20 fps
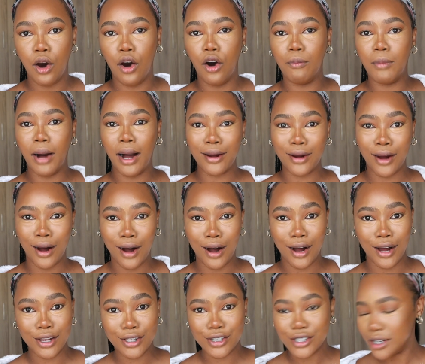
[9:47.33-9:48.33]
oh my
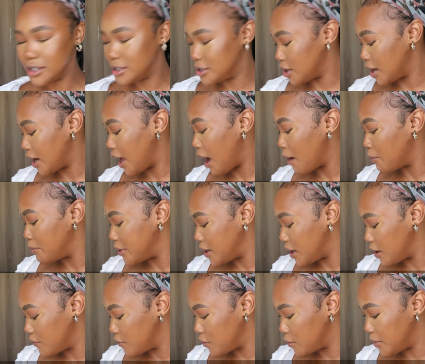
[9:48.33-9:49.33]
gosh, it's not
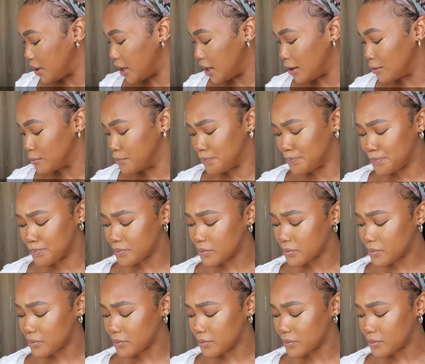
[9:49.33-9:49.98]
happening for me.